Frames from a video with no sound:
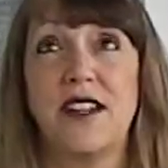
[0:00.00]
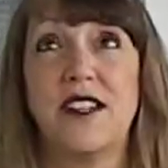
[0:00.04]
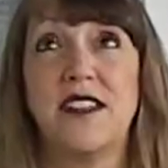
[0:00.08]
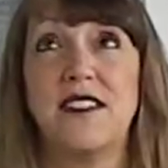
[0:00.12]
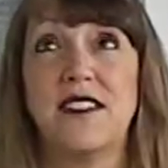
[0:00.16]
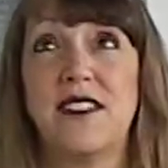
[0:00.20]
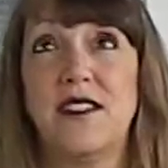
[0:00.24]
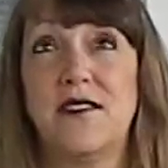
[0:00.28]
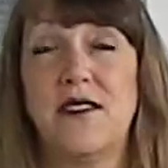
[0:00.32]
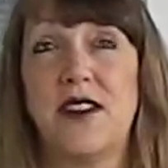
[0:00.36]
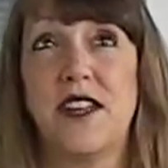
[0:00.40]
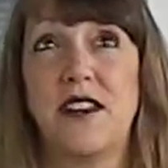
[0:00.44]
Let's
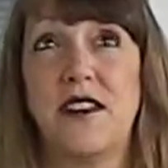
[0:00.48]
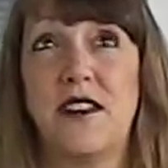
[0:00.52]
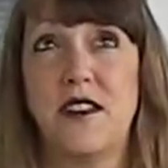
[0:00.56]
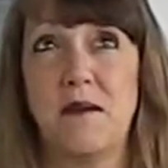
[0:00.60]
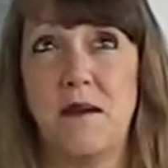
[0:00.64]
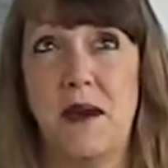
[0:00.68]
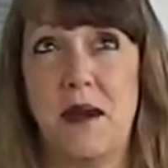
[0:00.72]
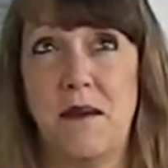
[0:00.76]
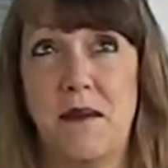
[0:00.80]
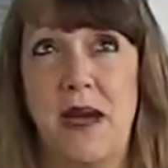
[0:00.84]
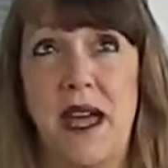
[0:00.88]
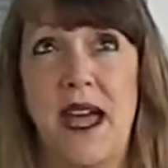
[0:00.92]
see if I can do
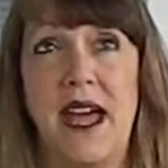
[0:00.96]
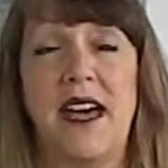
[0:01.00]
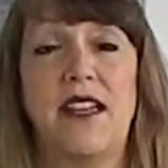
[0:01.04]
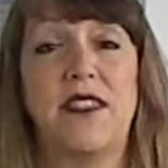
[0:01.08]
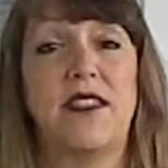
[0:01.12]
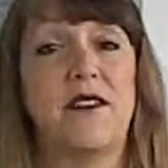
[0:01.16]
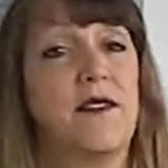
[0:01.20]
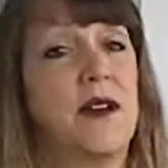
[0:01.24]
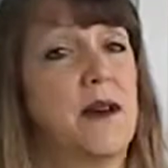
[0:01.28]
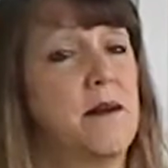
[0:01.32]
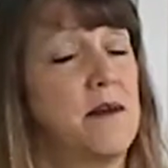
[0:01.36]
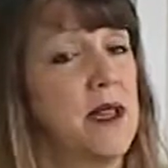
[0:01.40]
my math.
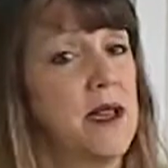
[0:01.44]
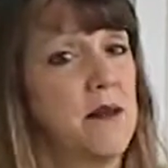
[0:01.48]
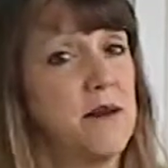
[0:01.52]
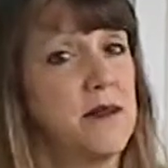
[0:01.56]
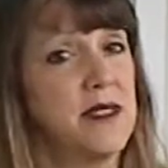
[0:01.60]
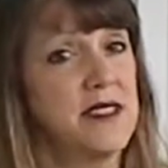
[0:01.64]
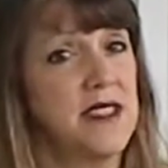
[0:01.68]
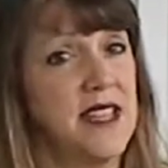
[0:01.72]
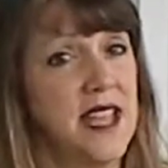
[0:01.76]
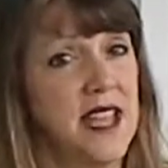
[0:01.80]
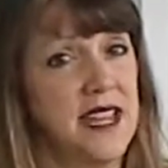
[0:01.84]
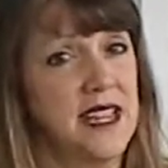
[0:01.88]
If I'm not
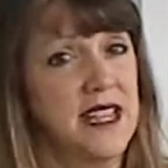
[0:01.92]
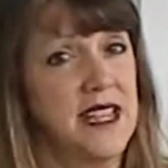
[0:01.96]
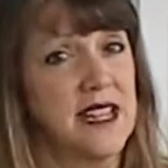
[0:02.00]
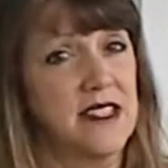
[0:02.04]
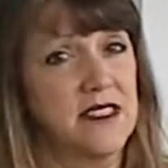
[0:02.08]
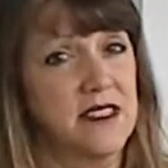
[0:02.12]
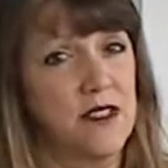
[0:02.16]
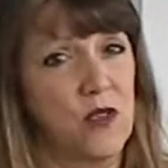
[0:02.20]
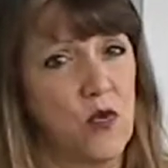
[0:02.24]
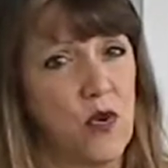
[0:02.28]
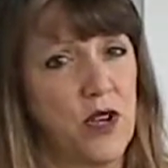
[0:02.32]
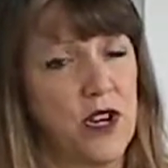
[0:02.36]
mistaken,
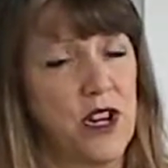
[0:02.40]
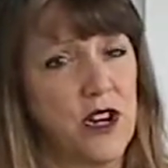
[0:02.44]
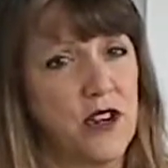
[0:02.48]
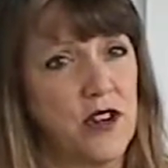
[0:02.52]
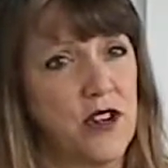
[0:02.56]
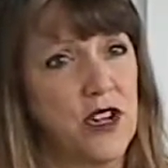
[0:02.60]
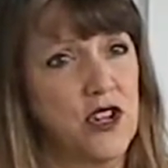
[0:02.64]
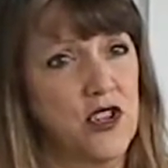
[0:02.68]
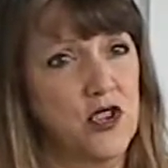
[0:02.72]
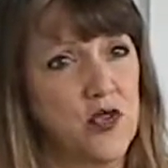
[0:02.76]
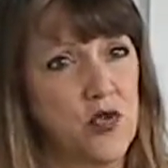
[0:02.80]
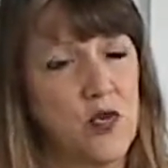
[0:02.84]
it's the
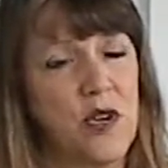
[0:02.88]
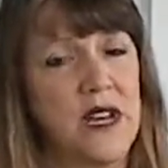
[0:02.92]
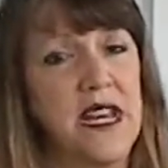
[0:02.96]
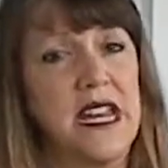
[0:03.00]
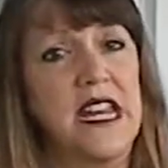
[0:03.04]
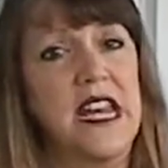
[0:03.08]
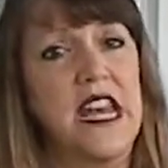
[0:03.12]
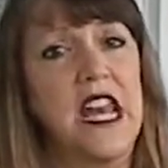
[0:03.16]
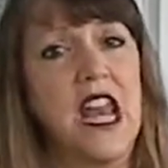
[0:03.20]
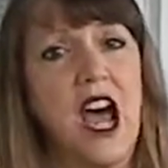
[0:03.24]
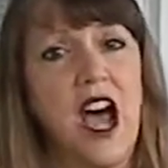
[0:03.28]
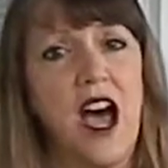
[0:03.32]

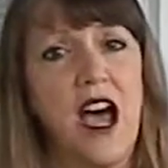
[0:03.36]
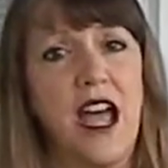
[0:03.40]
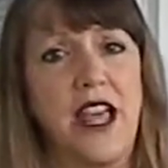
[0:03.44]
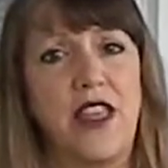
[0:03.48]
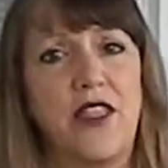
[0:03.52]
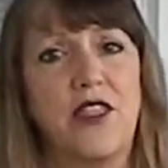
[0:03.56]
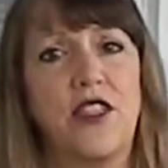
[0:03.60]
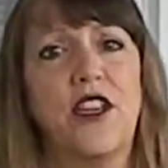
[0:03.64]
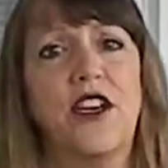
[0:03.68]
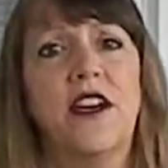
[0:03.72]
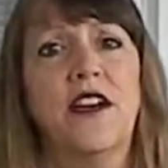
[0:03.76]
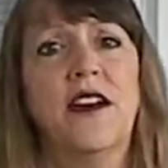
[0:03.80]

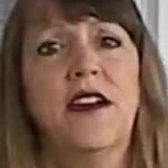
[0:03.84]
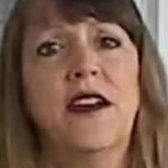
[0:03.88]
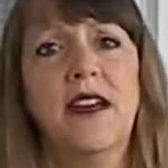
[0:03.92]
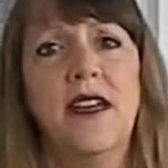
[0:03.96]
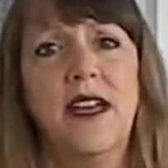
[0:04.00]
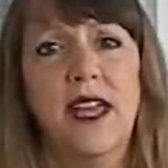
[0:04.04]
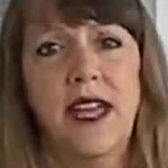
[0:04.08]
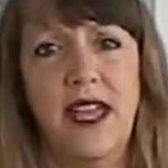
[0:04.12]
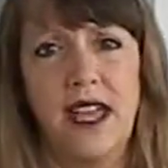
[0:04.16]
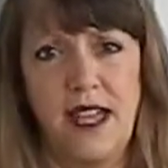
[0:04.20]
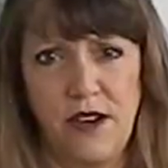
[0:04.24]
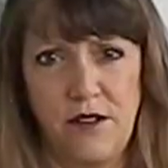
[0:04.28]

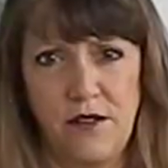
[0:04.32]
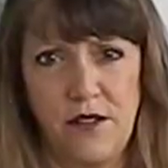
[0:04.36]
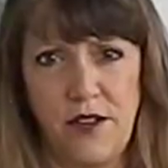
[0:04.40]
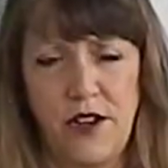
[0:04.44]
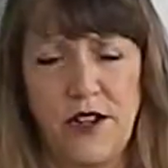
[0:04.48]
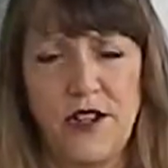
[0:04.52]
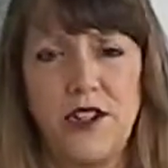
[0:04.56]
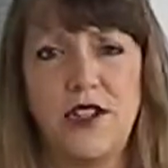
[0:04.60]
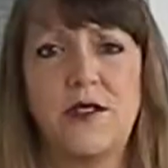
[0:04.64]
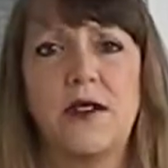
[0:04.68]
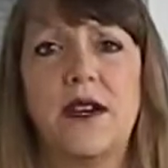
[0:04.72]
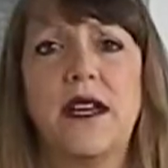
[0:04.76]
129th
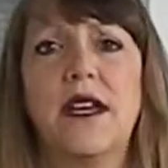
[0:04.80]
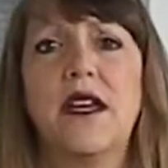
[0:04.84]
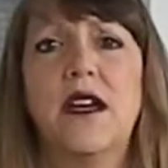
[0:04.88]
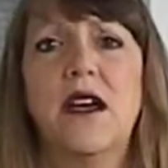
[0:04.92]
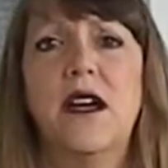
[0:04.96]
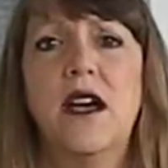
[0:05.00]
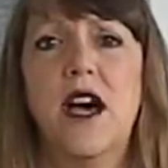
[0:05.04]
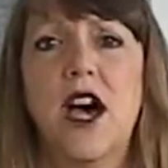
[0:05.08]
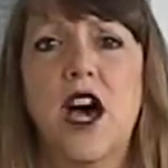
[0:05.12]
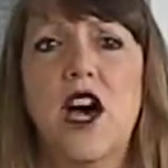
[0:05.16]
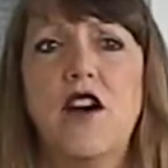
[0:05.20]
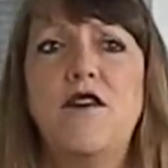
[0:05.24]
anniversary
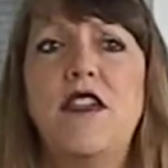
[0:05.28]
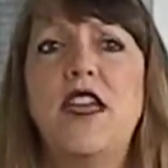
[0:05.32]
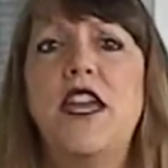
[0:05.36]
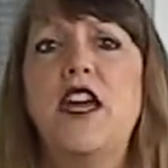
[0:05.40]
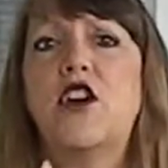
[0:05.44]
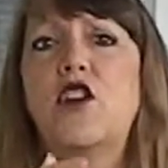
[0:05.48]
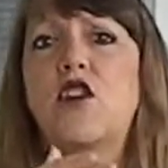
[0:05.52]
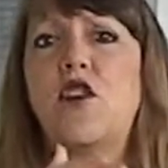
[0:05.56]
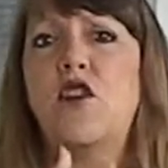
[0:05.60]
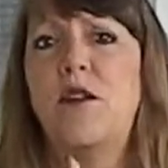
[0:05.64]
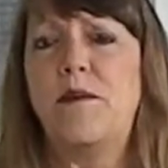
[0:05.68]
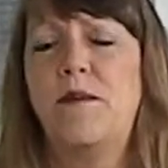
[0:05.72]
of the
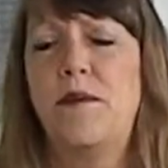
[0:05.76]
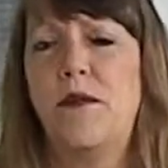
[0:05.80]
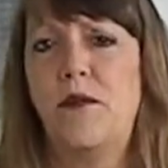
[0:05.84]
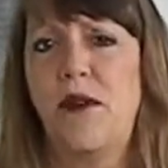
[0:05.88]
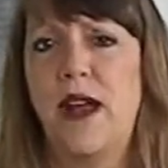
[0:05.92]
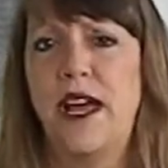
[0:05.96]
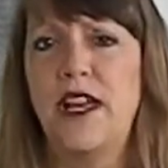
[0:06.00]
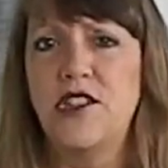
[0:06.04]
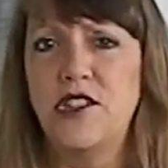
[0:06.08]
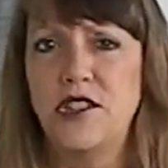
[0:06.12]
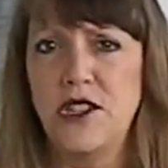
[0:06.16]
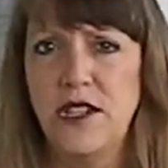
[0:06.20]

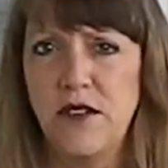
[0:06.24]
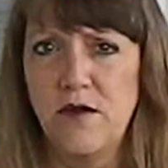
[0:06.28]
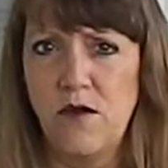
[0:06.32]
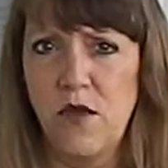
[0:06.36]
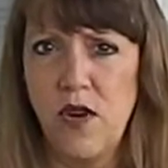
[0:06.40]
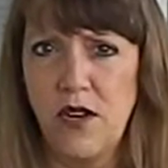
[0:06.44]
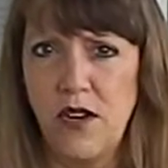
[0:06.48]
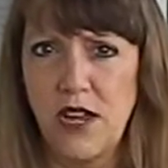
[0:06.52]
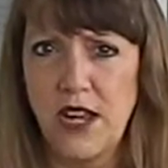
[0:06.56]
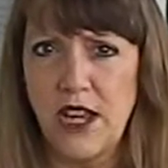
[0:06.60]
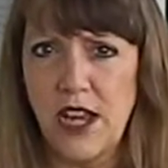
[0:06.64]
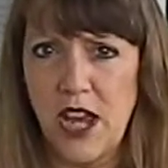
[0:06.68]
incorporation of
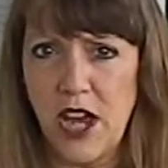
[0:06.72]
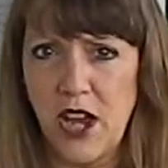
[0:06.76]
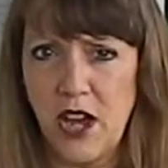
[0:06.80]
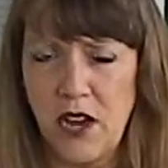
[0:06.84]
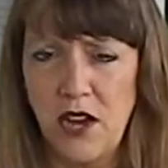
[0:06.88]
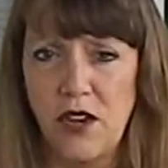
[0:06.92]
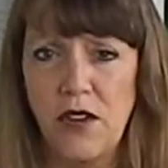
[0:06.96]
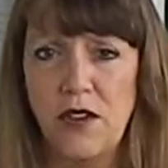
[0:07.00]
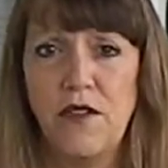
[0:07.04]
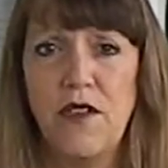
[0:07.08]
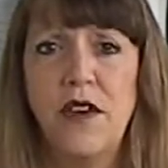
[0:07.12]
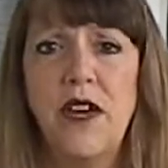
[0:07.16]
Walnut
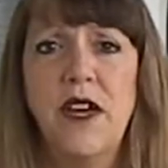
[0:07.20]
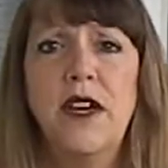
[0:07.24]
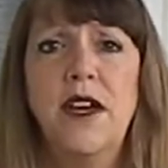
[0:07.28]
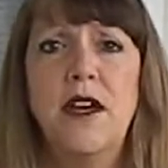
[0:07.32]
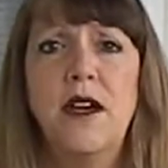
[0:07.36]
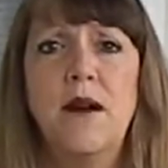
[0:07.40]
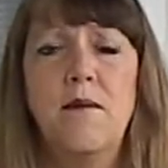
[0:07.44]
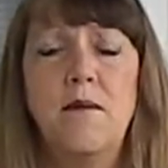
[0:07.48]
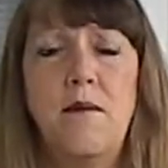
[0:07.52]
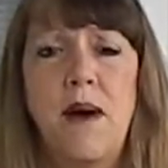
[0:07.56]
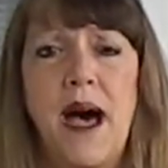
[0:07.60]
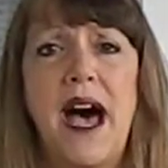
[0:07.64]
Cove
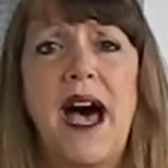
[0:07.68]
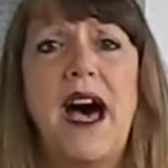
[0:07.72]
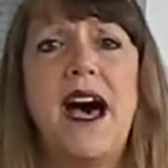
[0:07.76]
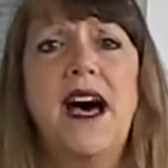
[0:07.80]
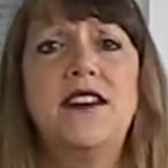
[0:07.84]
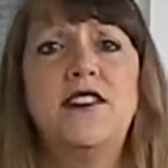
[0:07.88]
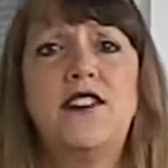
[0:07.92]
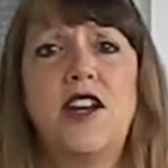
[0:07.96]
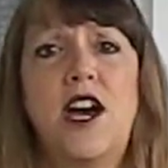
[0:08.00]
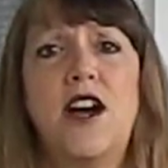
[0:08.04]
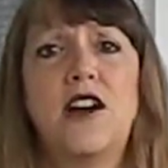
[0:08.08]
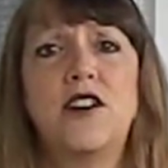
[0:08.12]

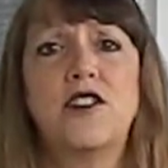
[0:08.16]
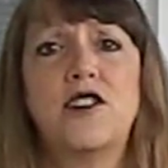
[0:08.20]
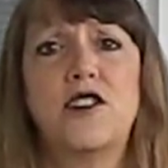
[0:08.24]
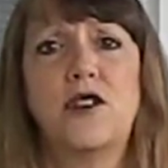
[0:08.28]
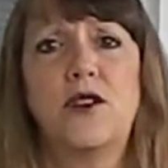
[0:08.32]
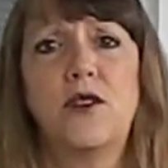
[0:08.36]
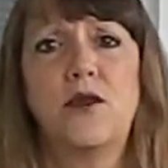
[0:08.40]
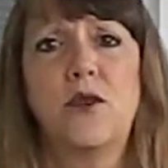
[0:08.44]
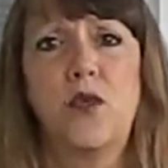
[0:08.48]
by Dr.